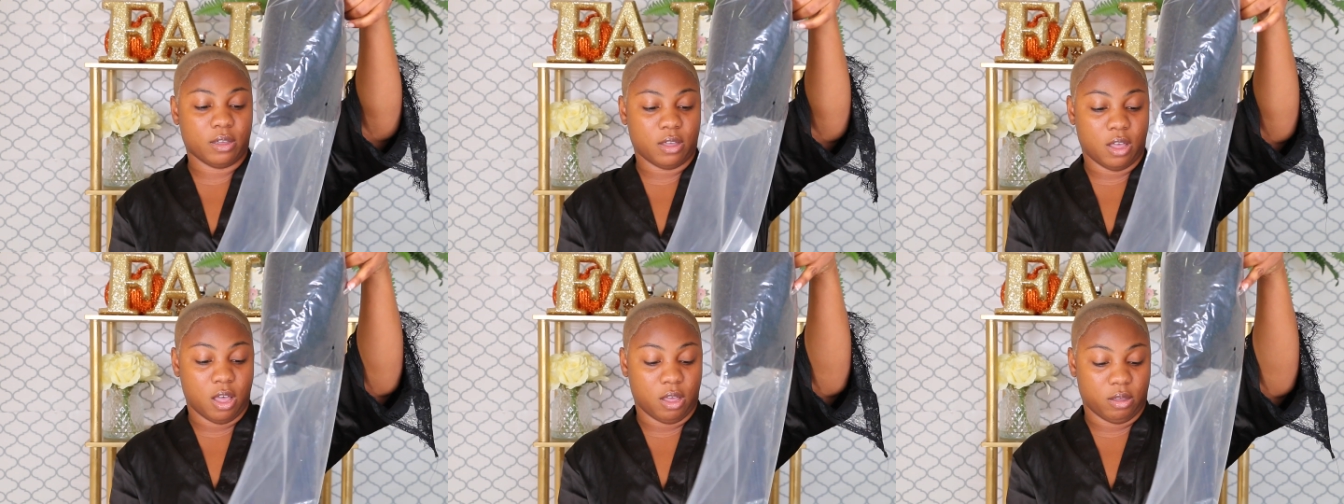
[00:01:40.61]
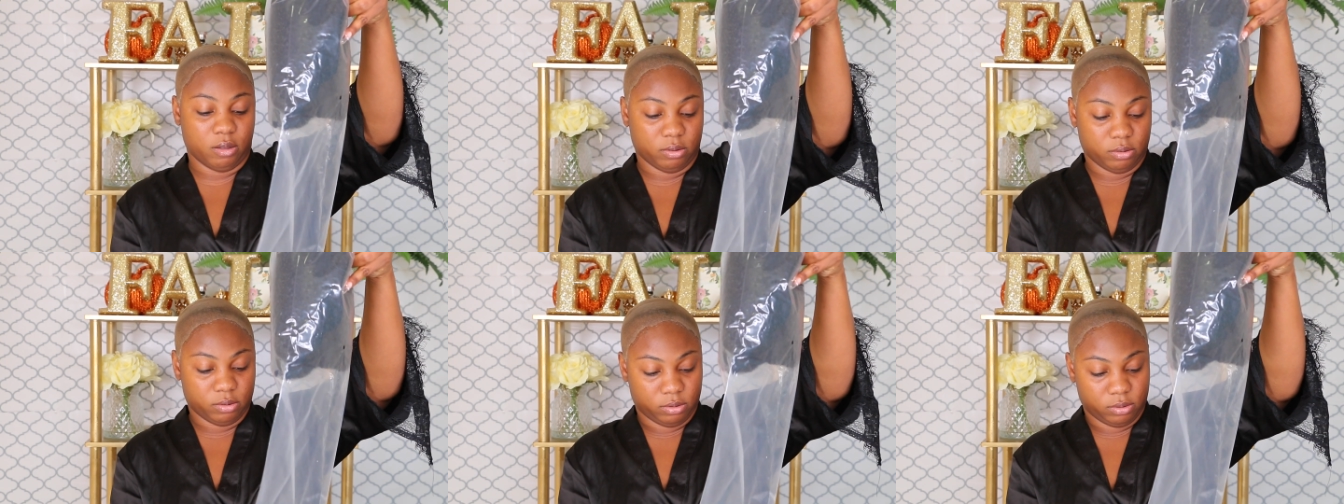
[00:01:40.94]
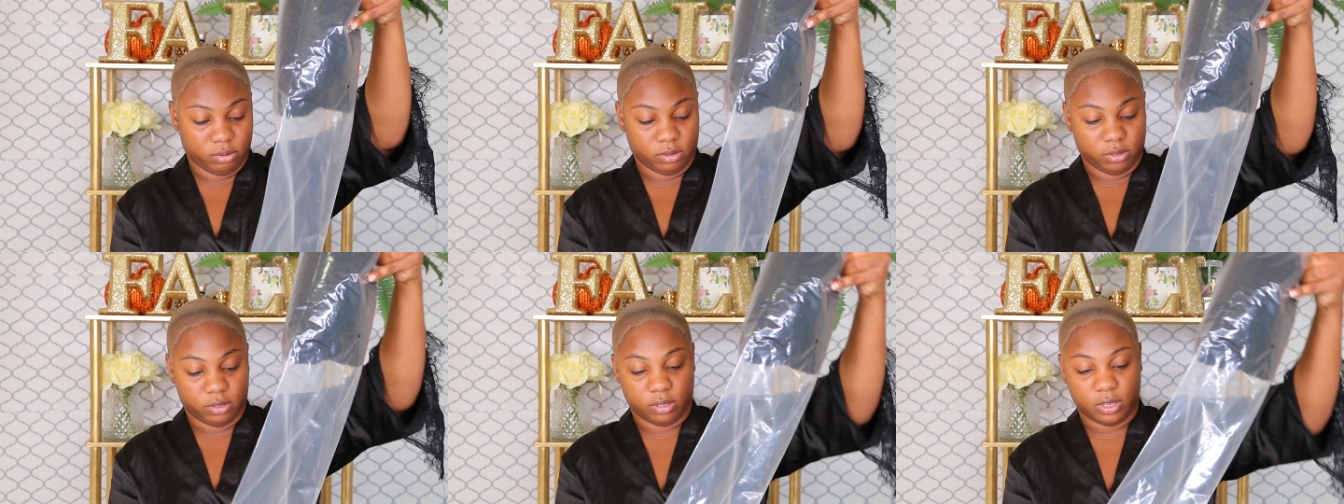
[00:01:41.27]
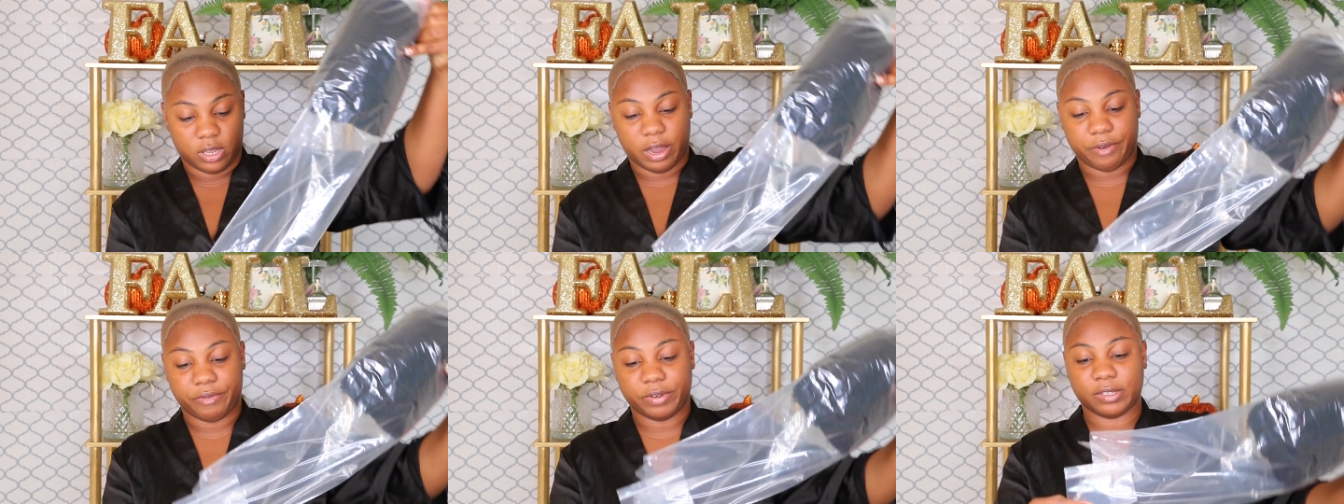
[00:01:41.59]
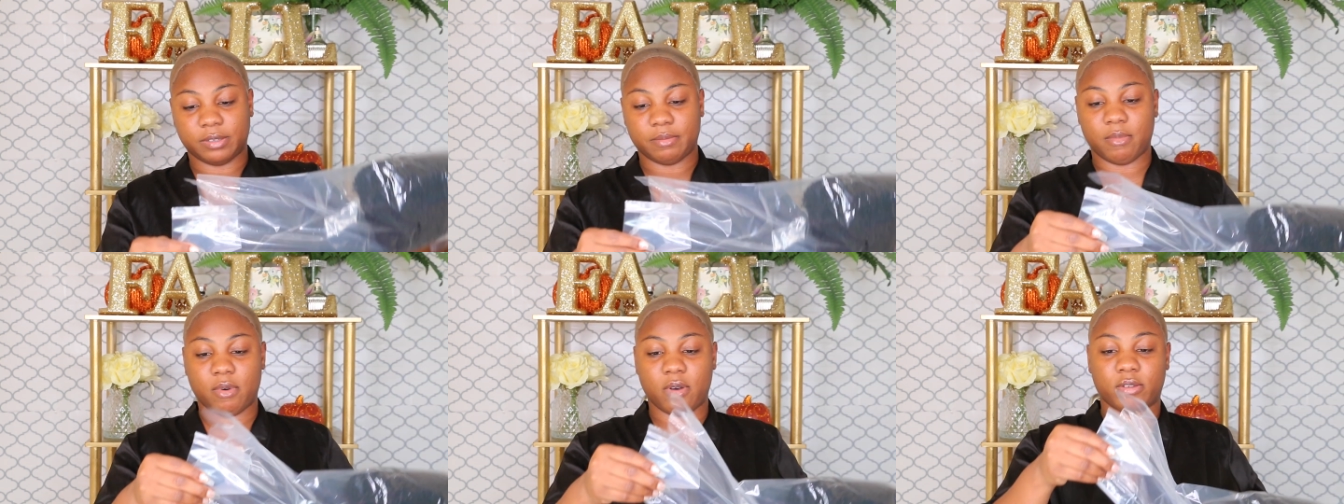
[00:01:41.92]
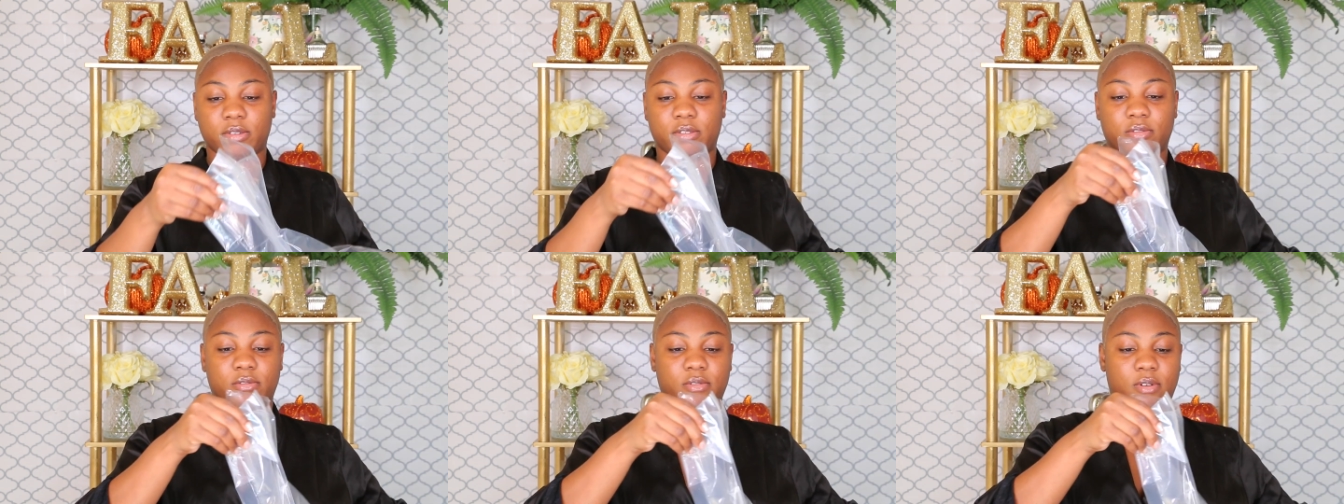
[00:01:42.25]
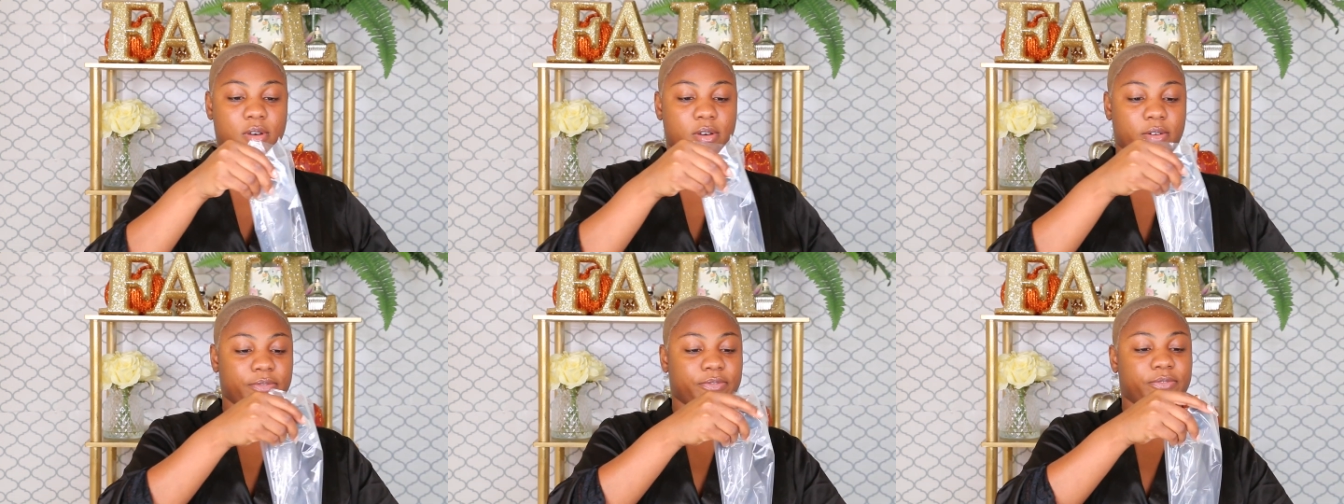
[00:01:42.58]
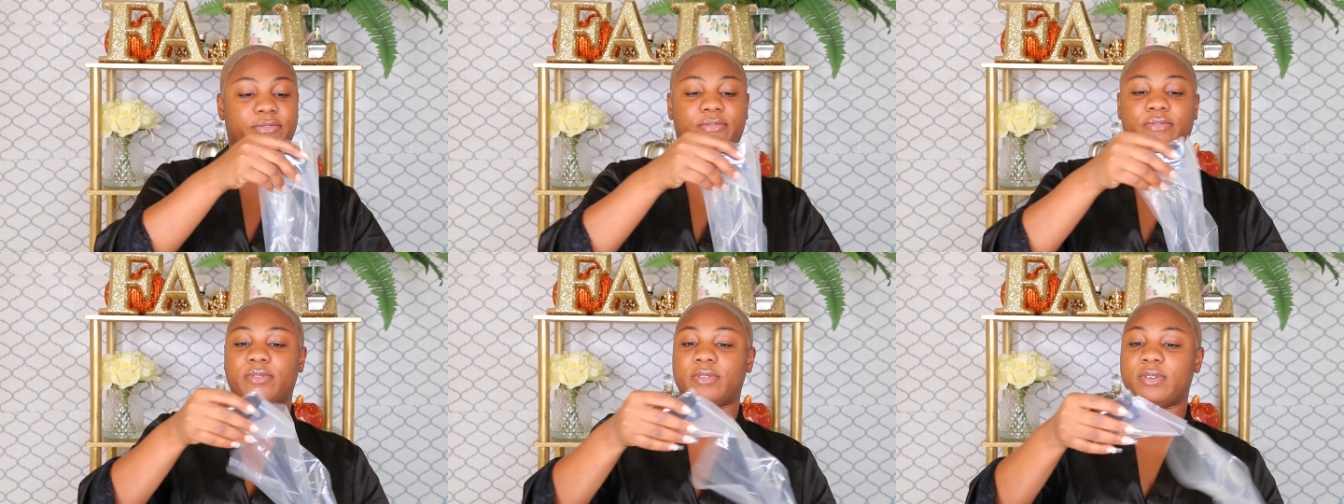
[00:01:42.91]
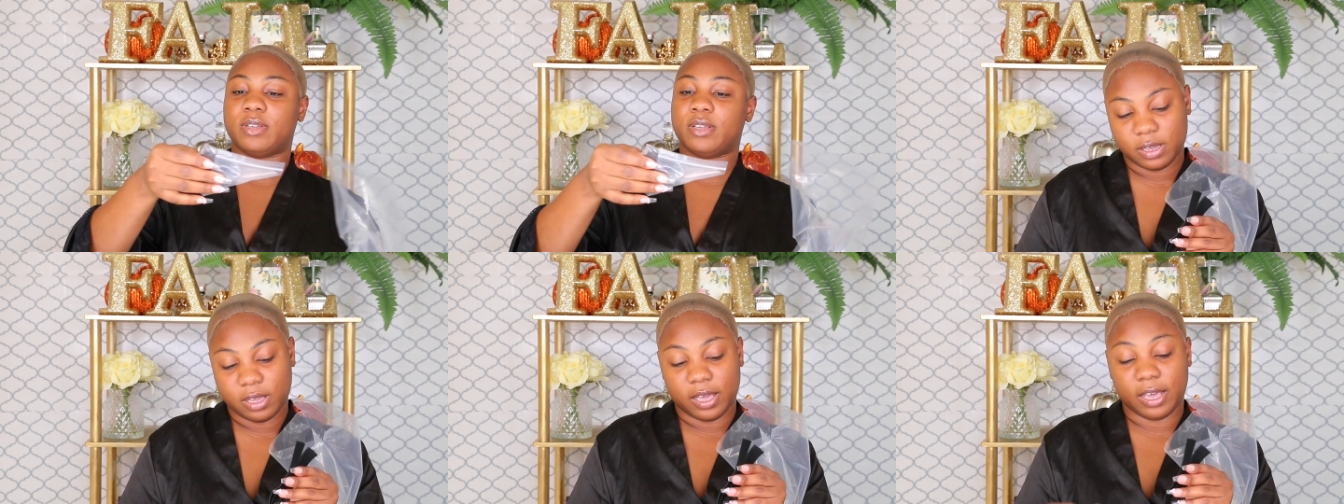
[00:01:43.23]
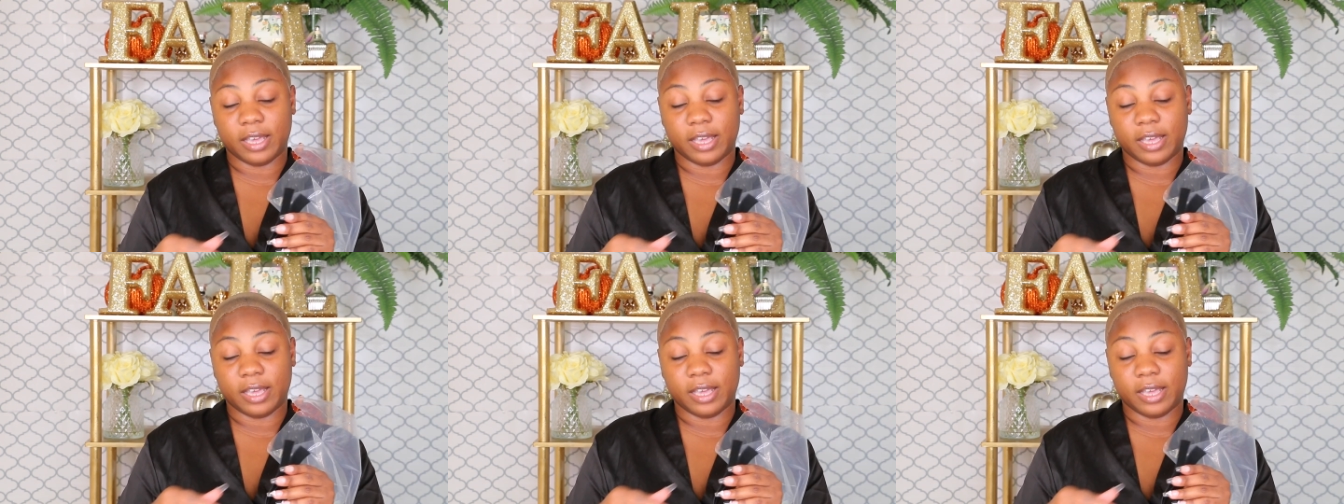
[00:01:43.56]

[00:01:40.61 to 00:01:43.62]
Oh, there is more stuff.